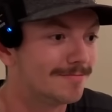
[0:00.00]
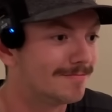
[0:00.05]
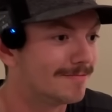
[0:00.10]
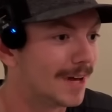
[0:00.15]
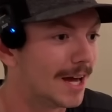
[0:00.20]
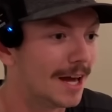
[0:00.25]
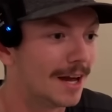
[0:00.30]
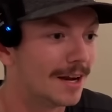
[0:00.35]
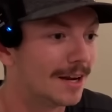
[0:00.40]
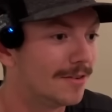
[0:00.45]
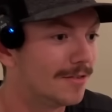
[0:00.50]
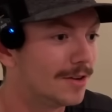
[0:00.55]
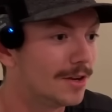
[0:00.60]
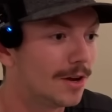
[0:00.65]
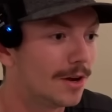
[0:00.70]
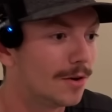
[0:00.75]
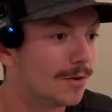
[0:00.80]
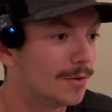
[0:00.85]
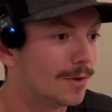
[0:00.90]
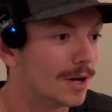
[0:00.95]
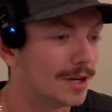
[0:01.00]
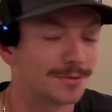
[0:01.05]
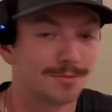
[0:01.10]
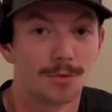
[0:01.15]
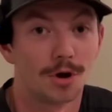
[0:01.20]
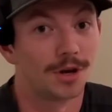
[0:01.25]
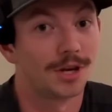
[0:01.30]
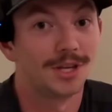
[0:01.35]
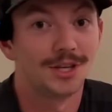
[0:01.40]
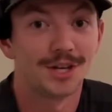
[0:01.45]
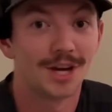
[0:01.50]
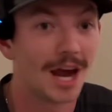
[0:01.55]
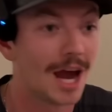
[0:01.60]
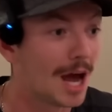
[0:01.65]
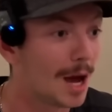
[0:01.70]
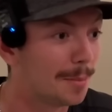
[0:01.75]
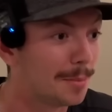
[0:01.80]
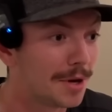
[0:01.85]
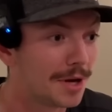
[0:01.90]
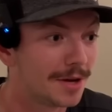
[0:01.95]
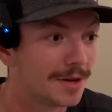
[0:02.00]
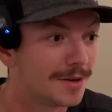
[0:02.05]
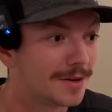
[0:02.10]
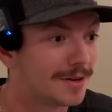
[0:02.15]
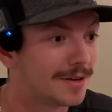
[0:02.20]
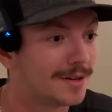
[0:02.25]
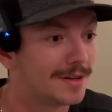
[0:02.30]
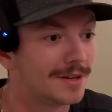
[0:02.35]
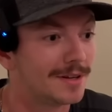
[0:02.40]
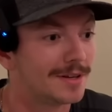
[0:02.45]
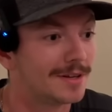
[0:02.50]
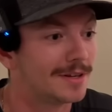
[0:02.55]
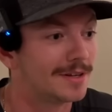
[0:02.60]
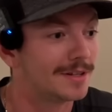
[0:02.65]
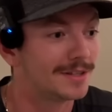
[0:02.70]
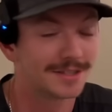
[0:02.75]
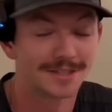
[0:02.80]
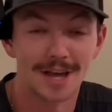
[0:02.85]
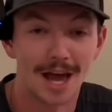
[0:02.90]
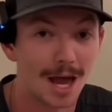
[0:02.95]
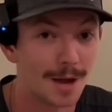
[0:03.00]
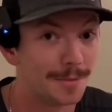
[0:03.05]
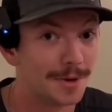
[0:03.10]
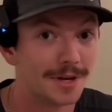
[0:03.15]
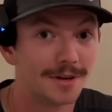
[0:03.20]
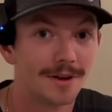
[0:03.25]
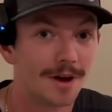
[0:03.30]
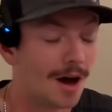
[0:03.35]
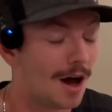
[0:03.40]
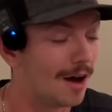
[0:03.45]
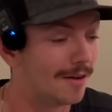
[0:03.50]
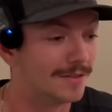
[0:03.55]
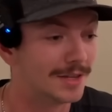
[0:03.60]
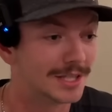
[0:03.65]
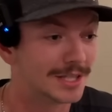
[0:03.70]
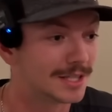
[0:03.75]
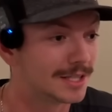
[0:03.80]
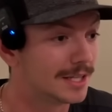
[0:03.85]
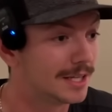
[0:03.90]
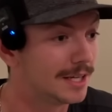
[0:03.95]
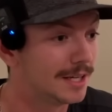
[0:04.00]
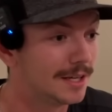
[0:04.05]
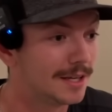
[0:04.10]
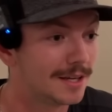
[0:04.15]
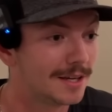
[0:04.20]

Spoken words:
I don't even know who else, Marky Chap, Simon, obviously.